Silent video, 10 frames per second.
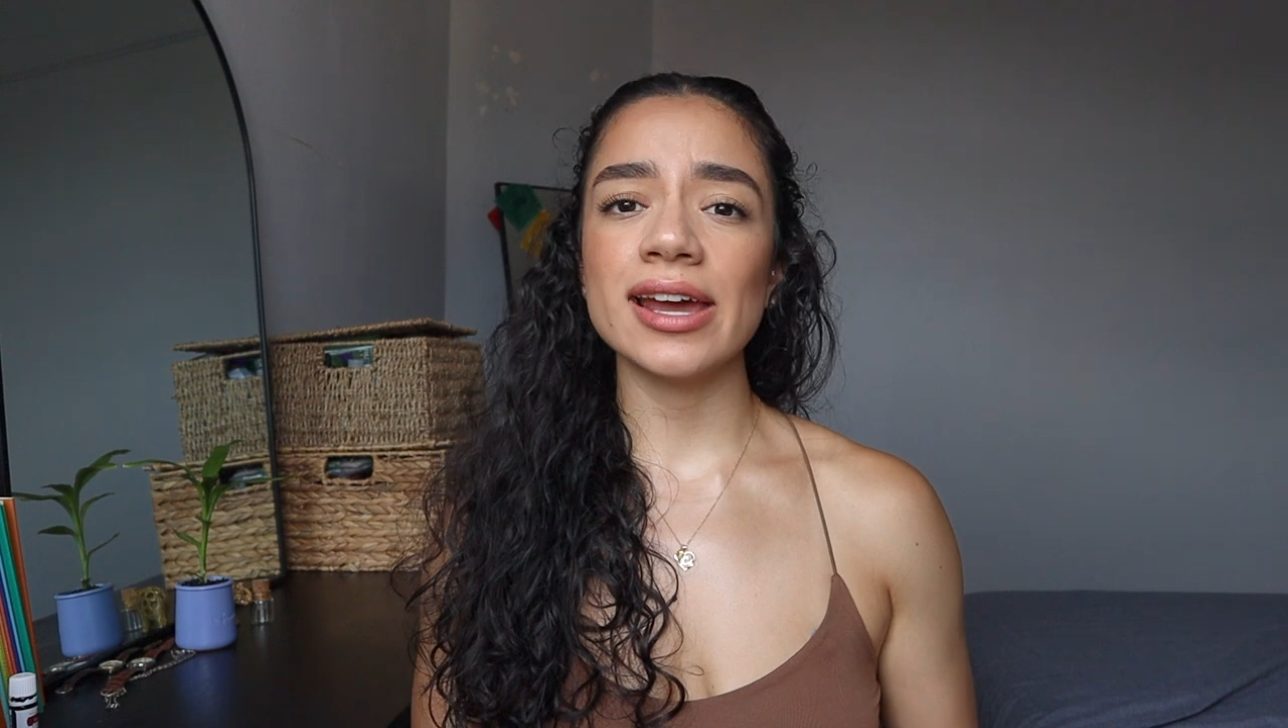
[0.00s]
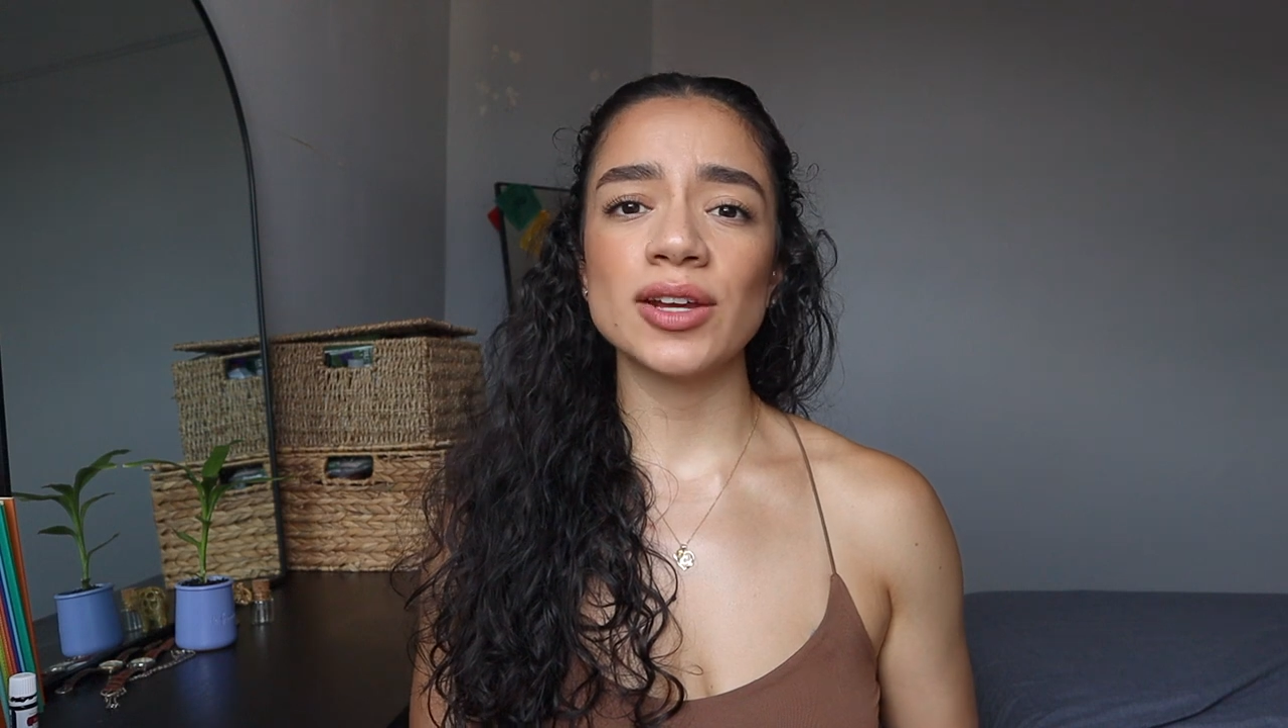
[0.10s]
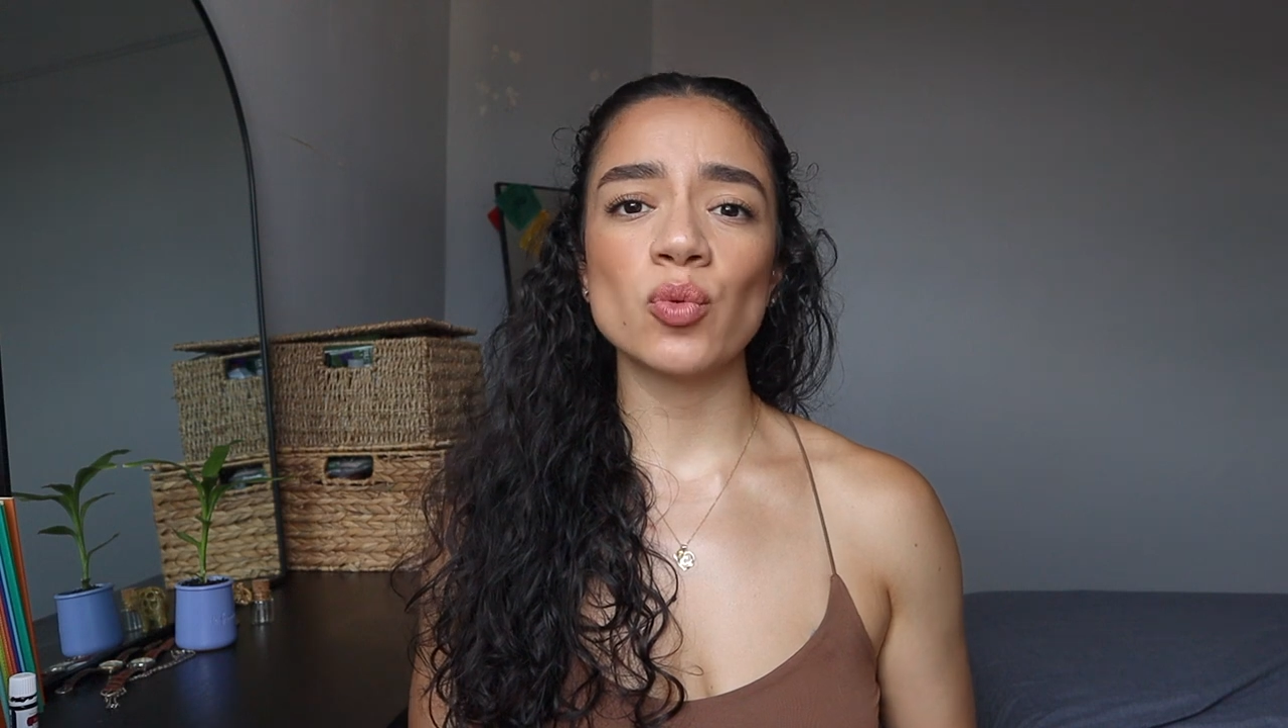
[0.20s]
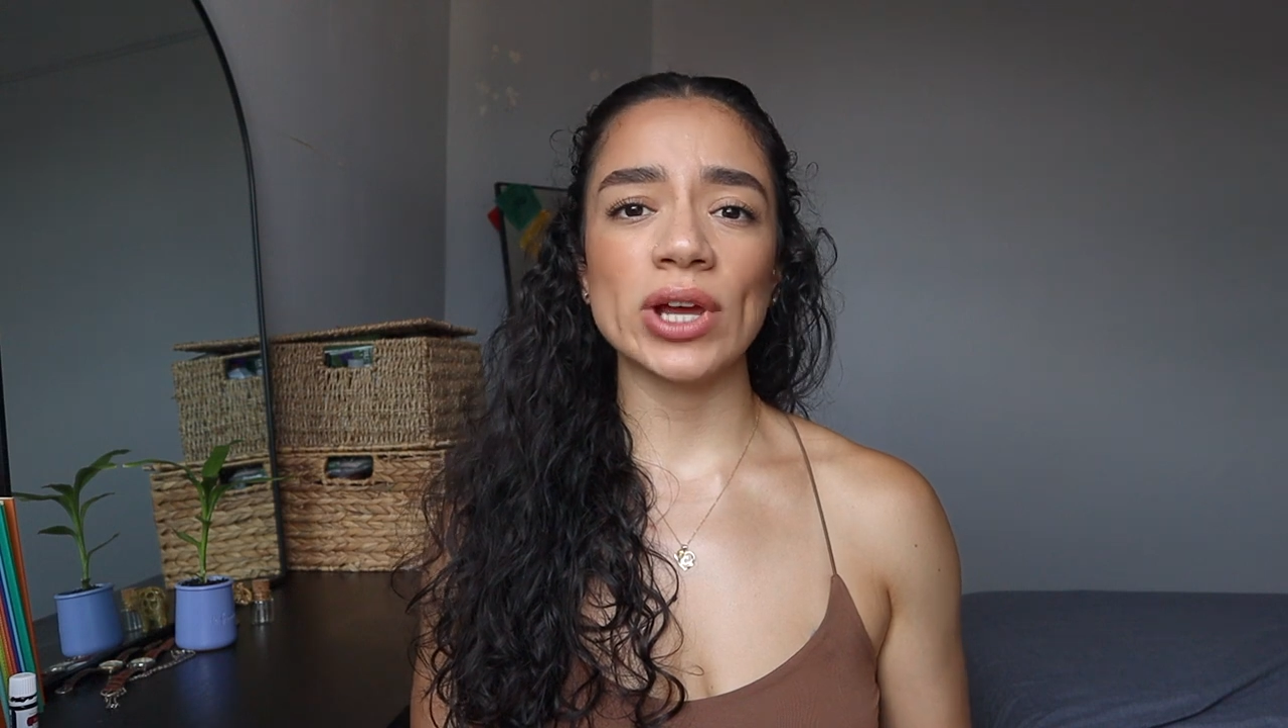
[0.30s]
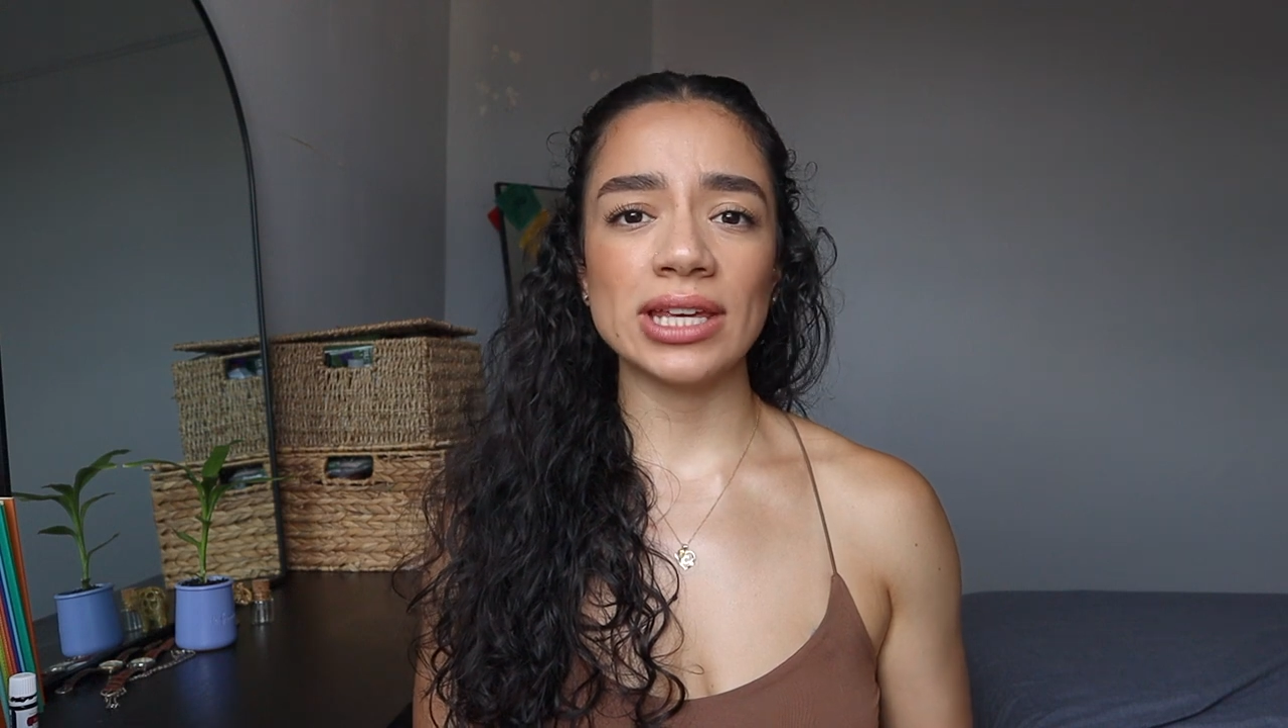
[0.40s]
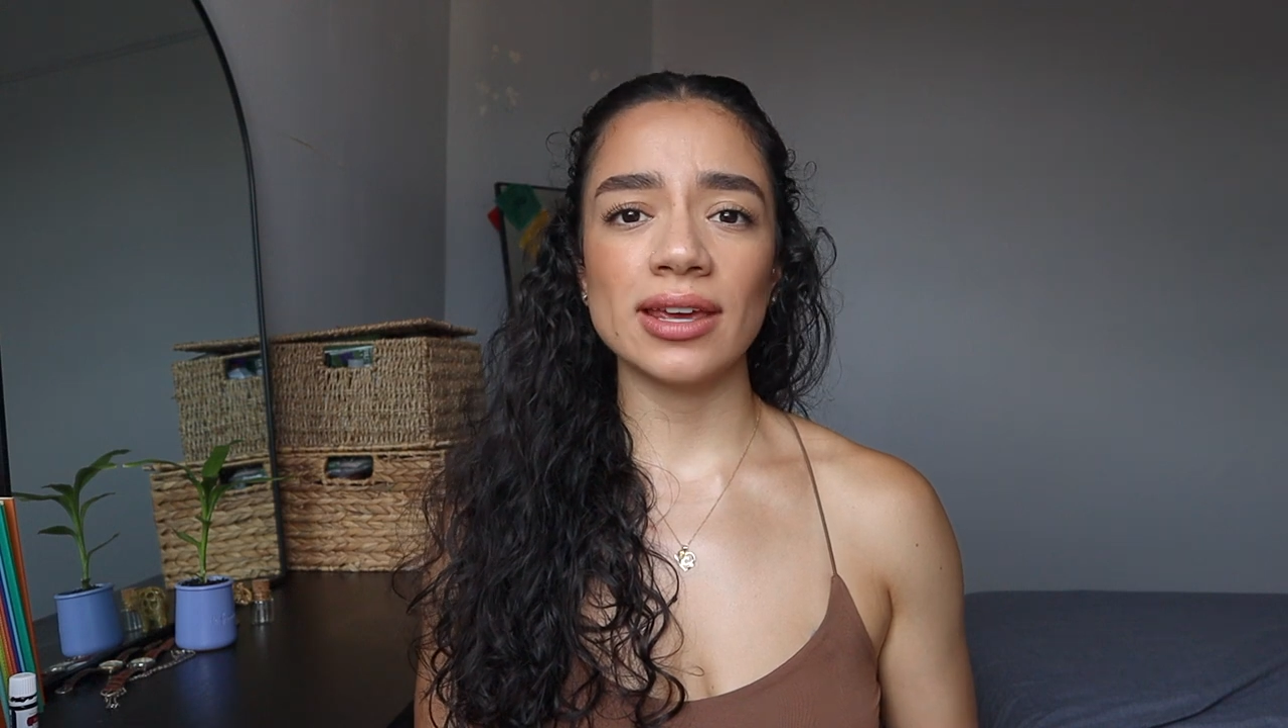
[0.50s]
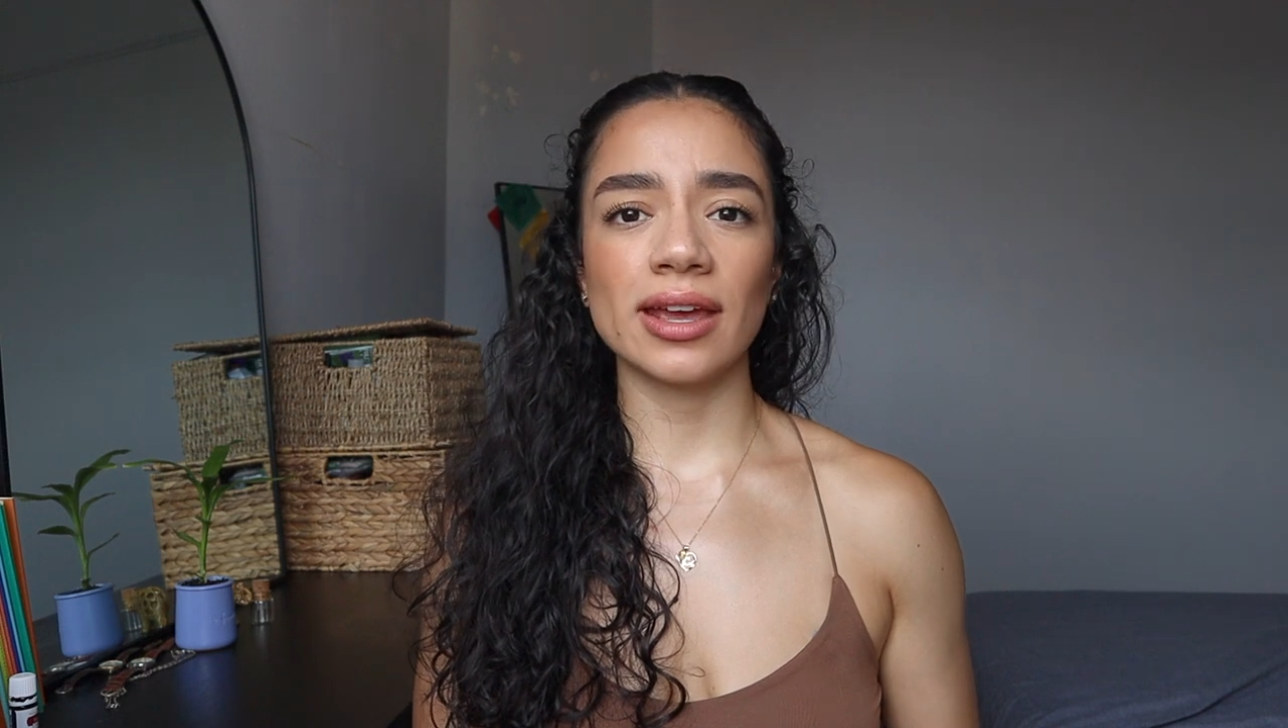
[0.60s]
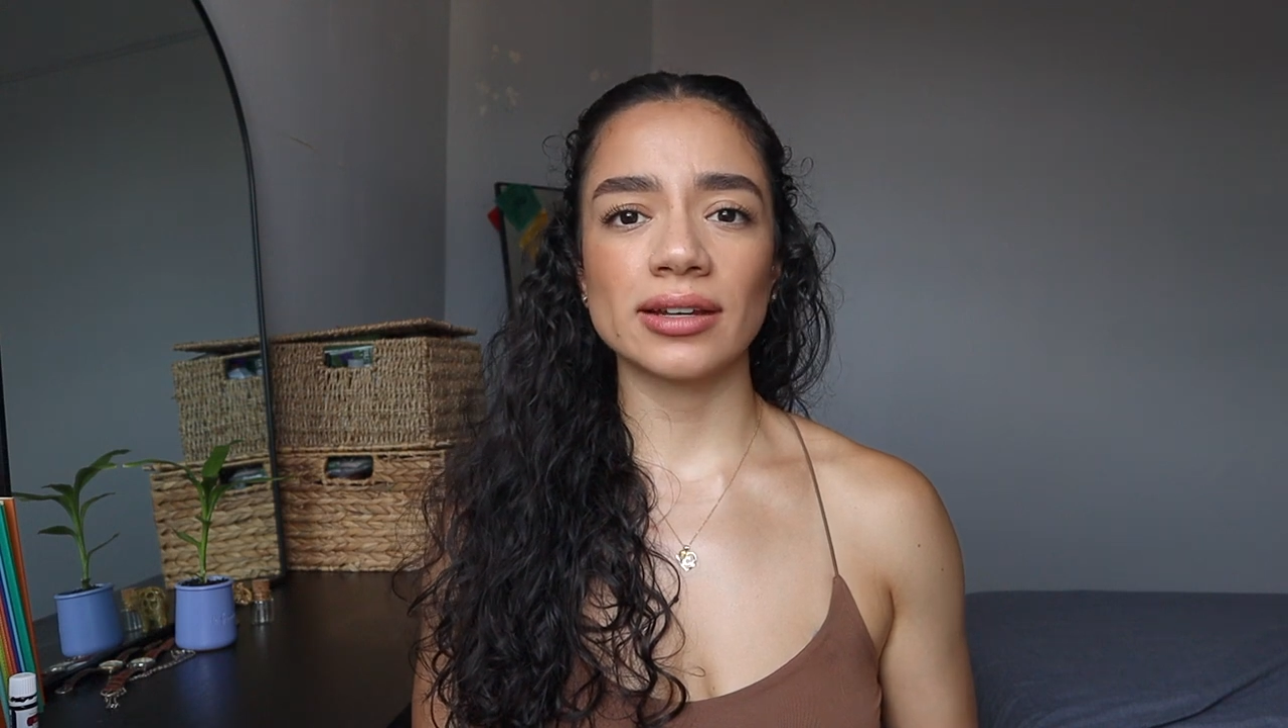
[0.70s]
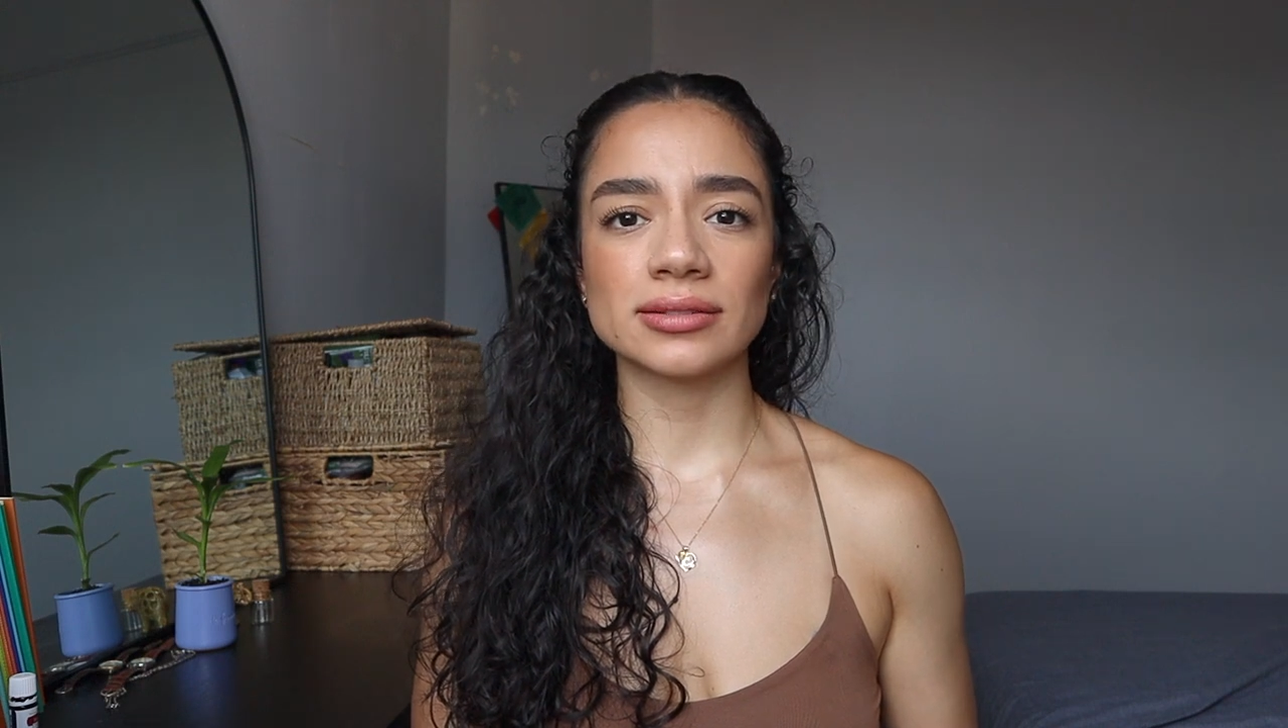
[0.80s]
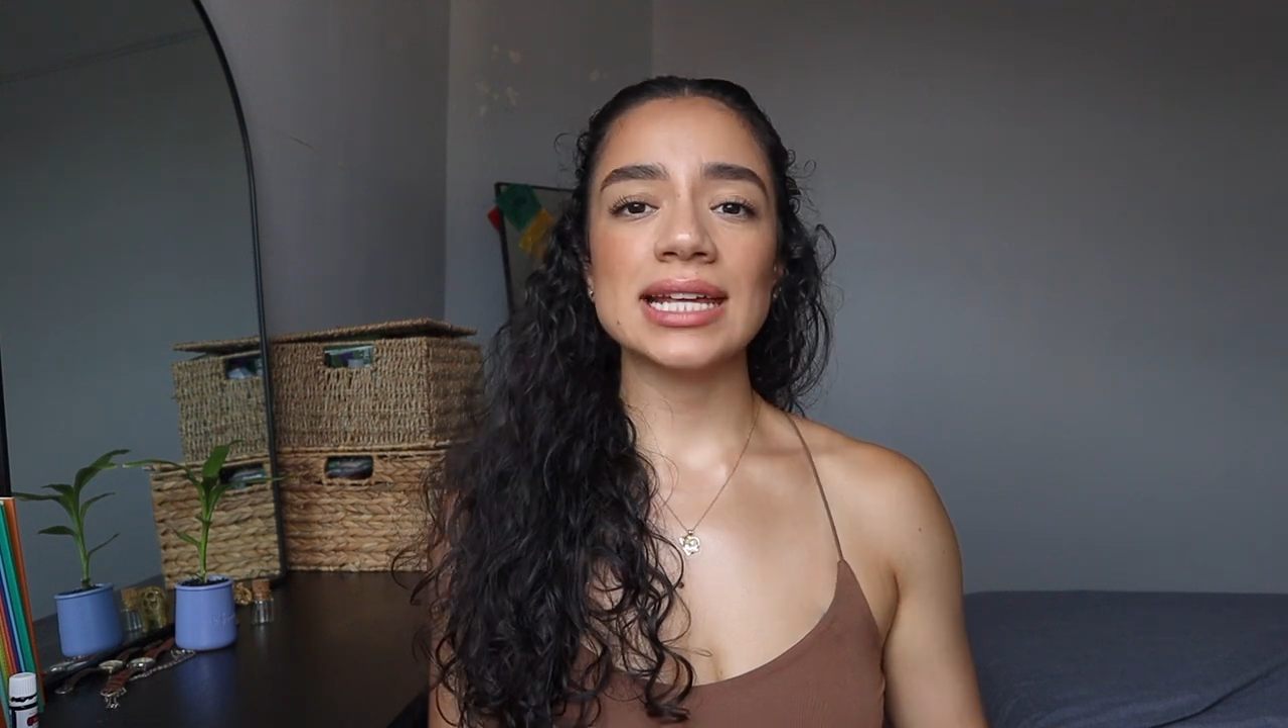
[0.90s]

and weight gain.